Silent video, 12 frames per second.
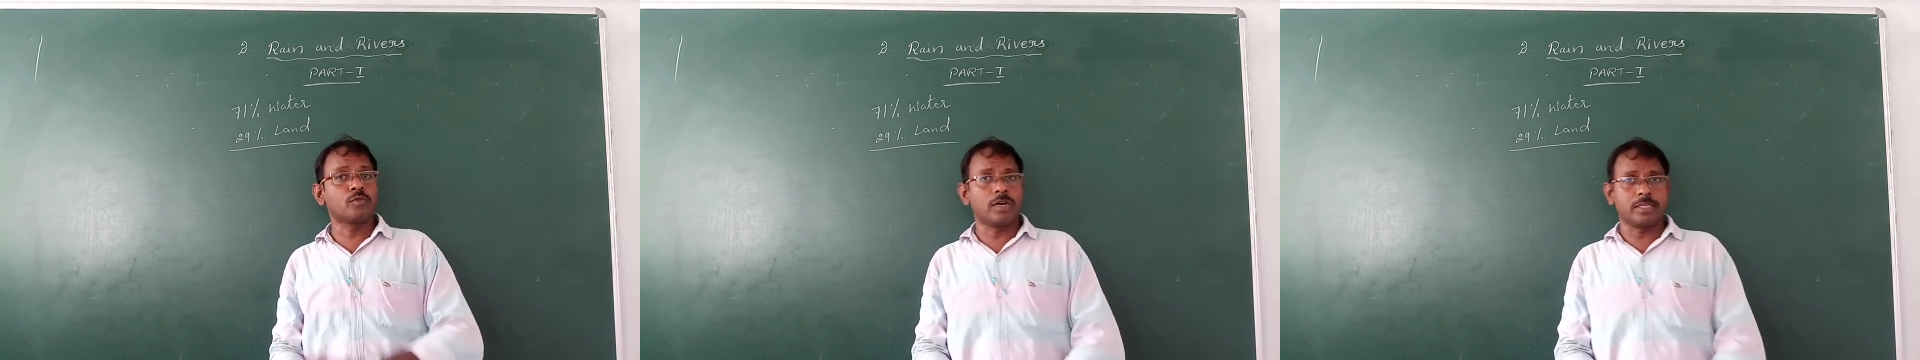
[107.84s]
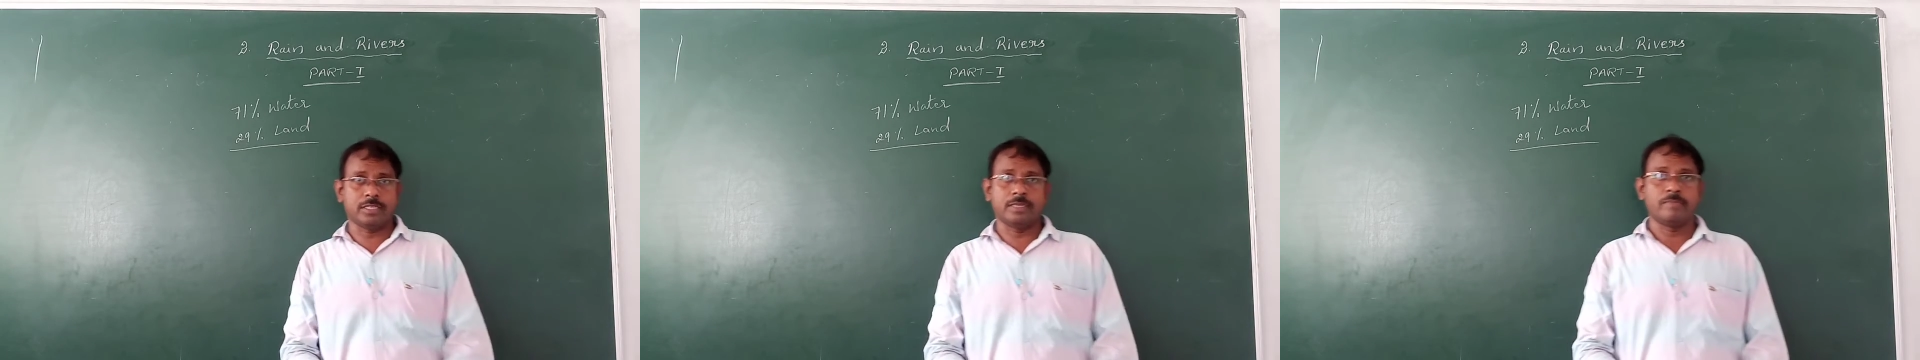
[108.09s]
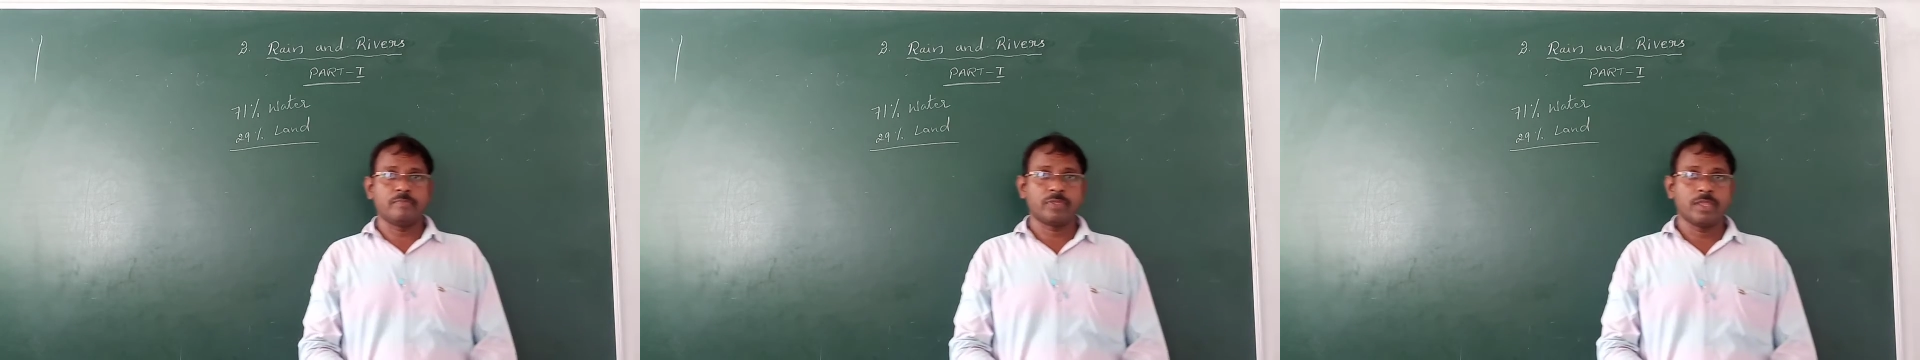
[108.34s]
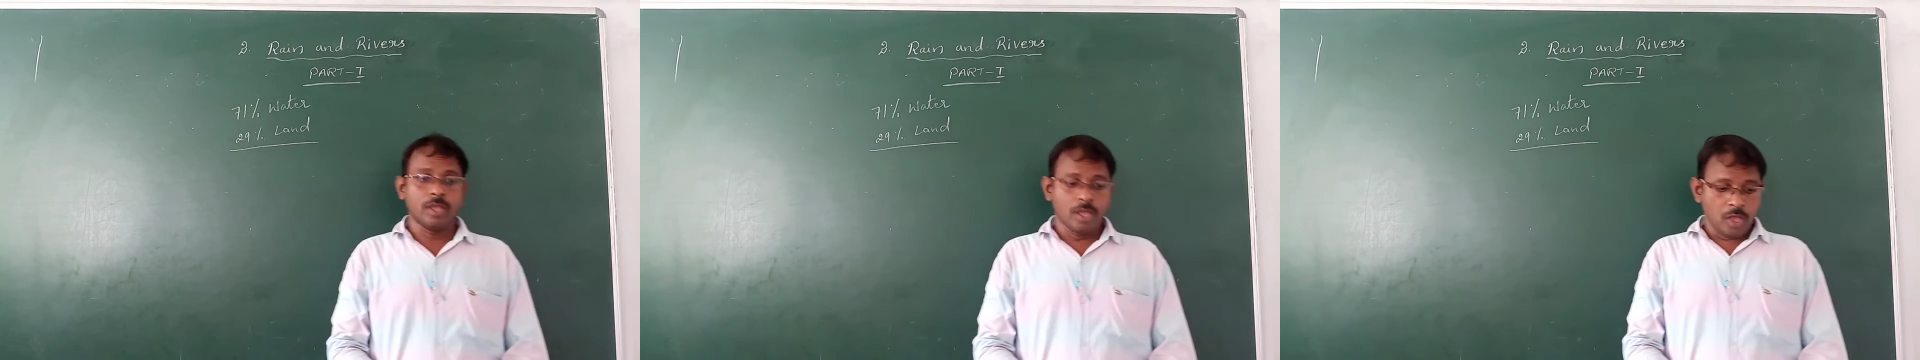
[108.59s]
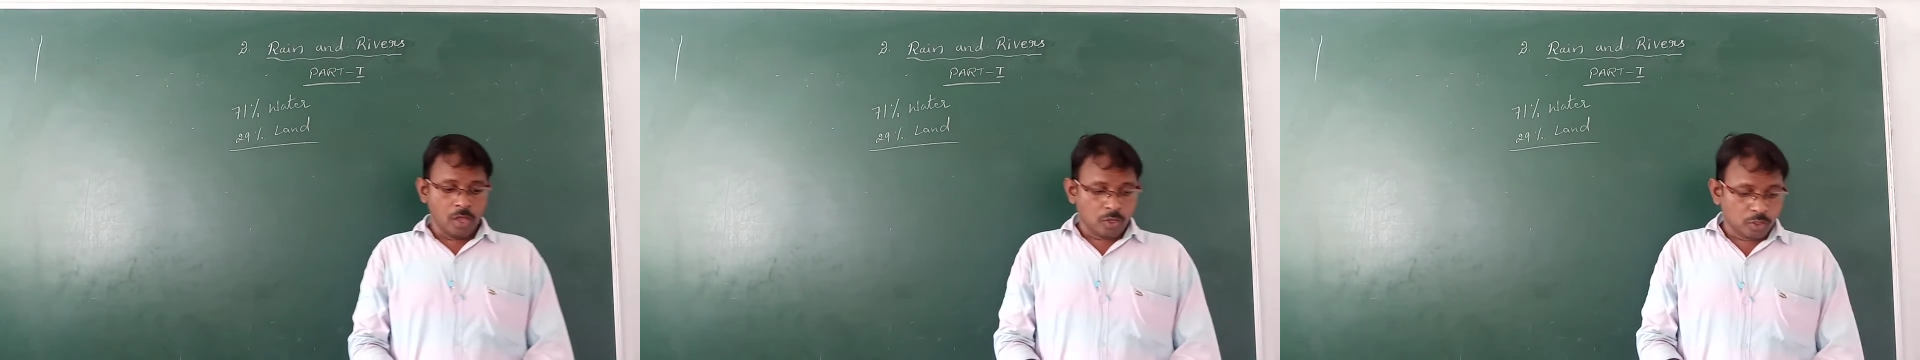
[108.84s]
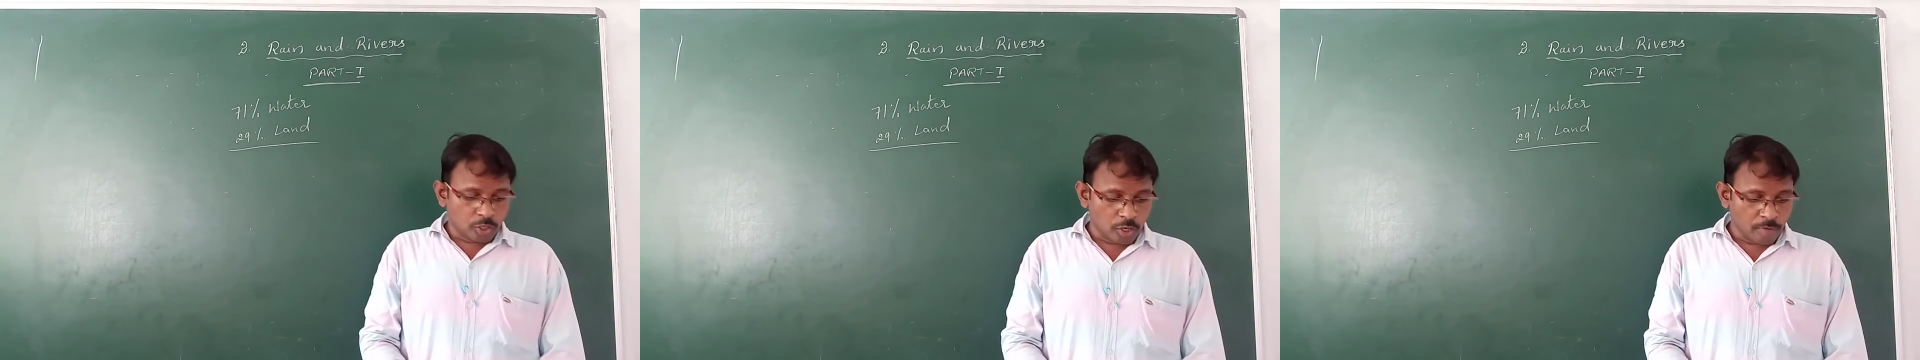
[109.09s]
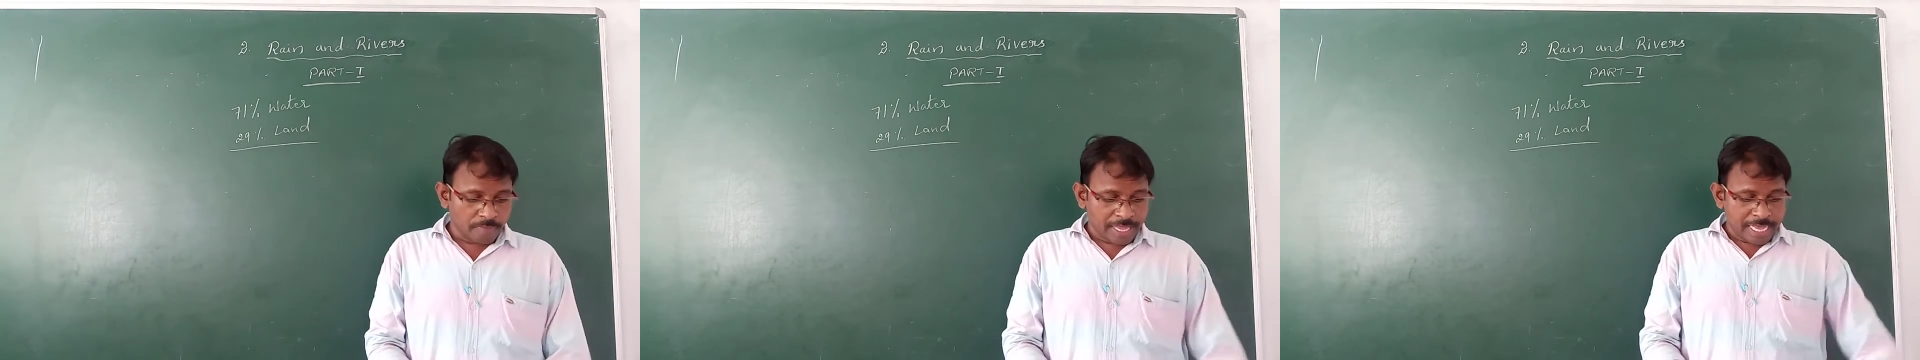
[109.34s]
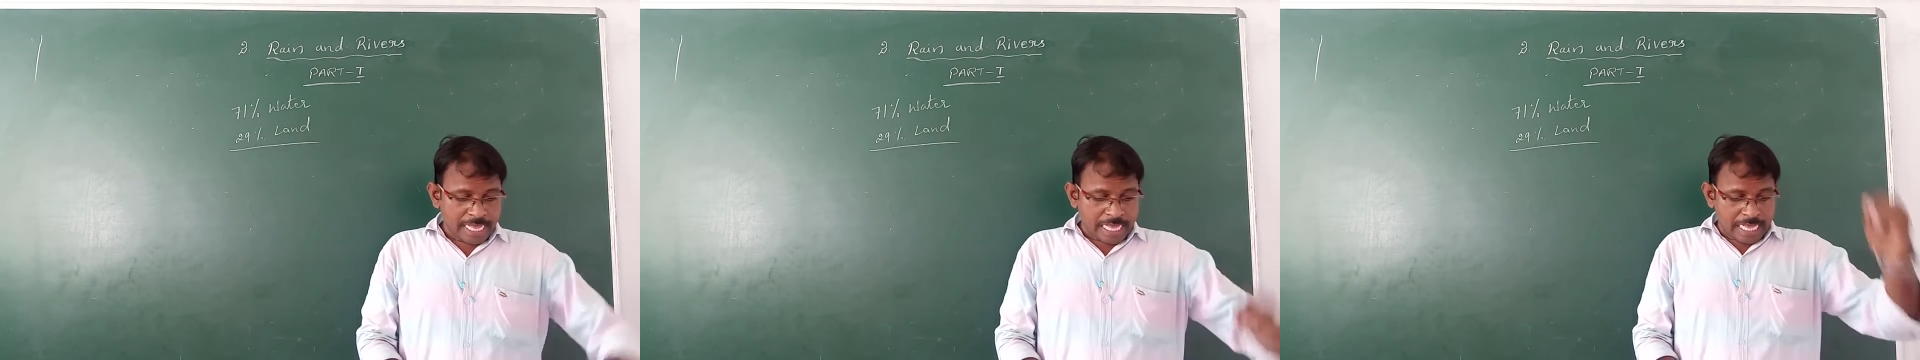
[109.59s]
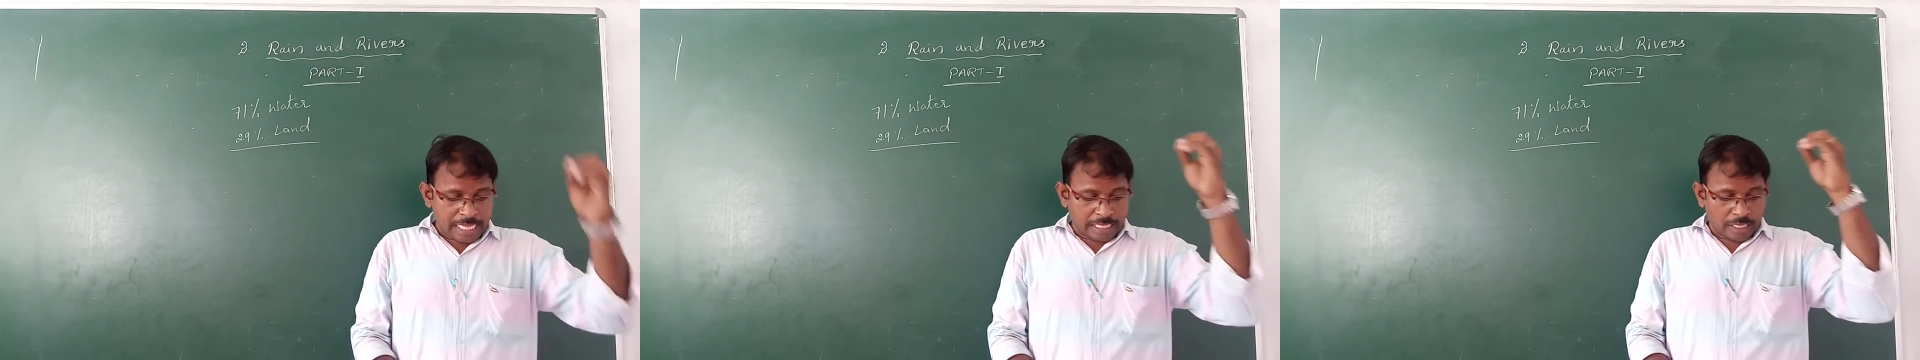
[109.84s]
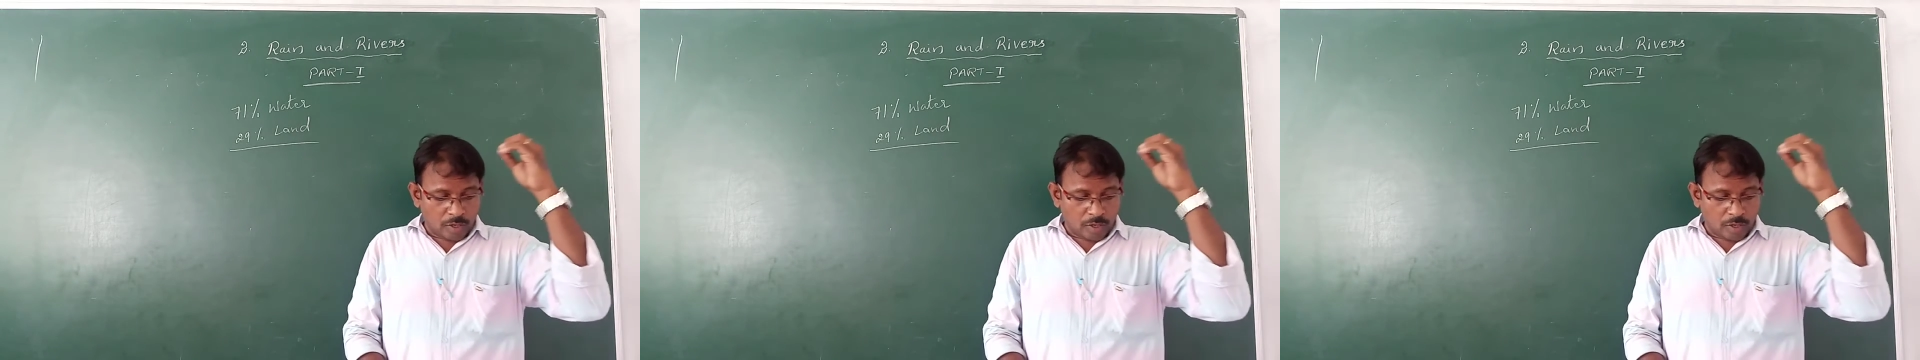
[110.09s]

water. So